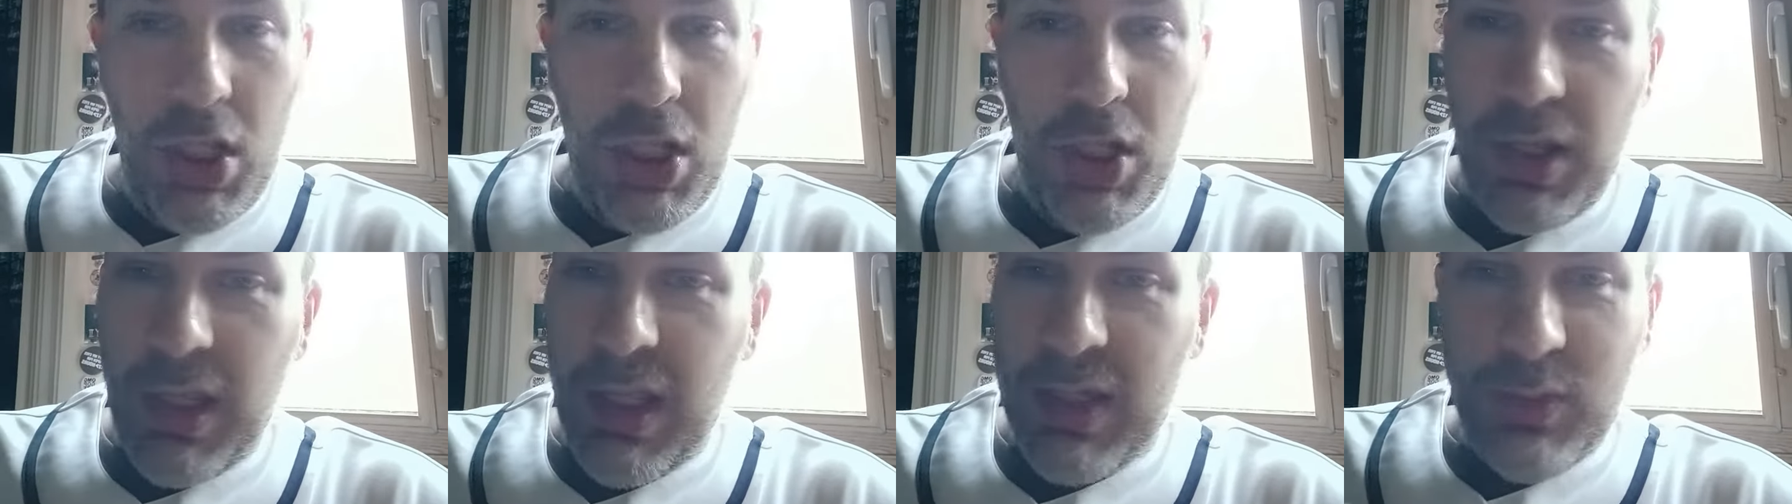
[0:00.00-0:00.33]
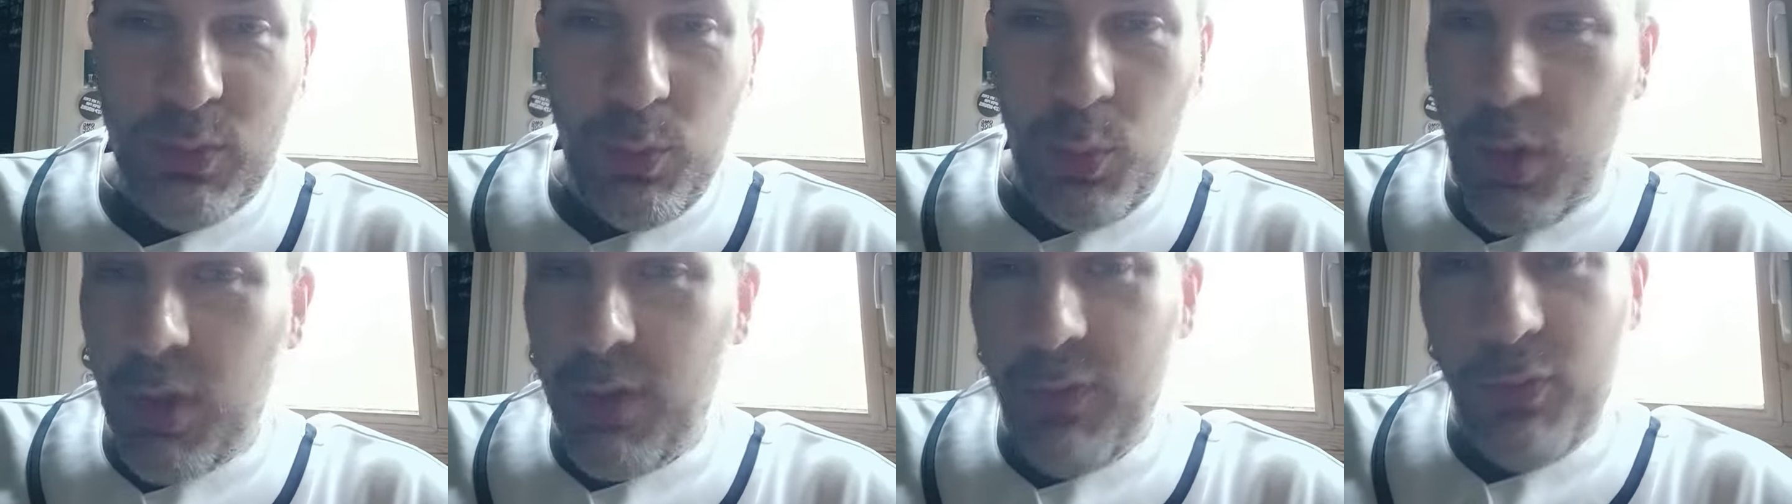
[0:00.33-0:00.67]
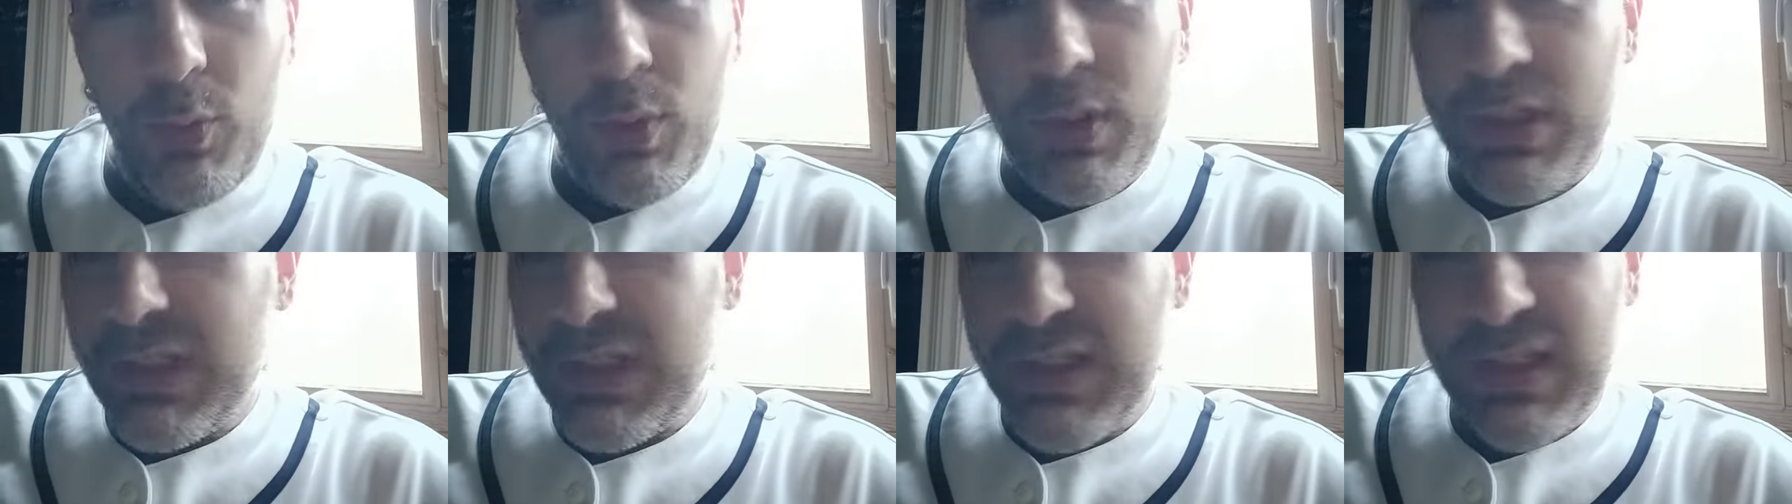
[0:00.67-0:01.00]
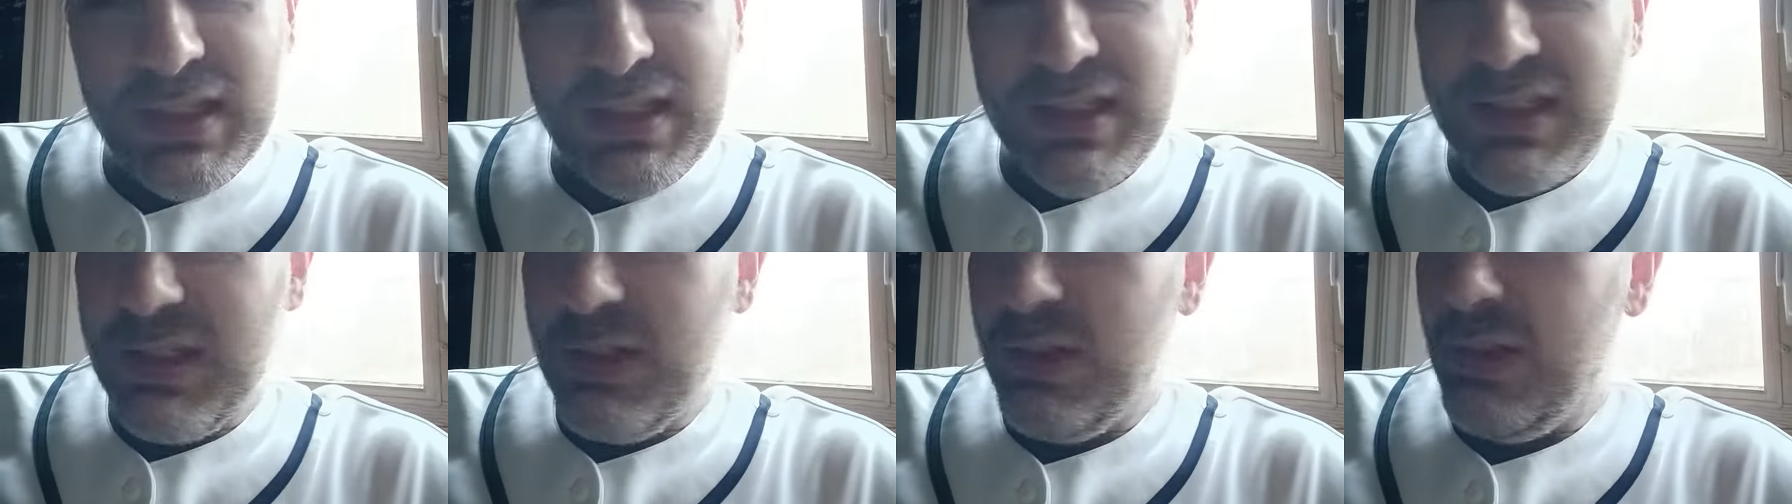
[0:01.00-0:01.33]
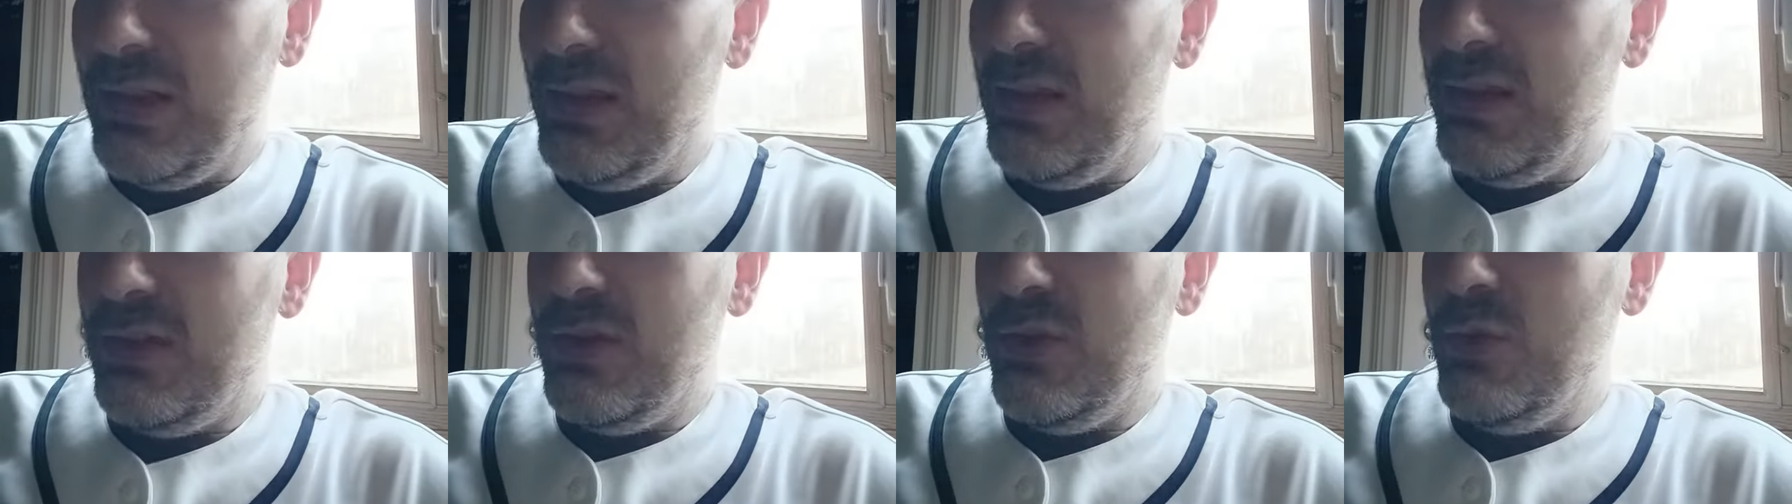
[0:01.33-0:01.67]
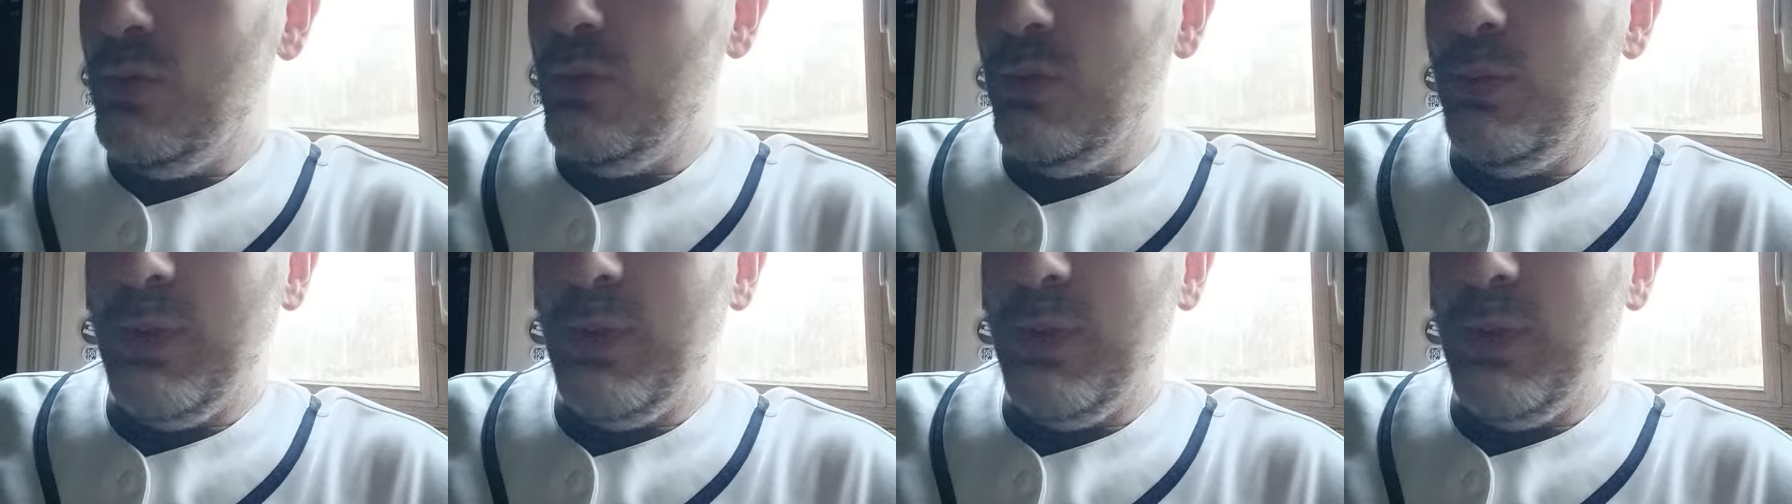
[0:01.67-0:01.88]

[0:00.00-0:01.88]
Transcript: That's one of 162.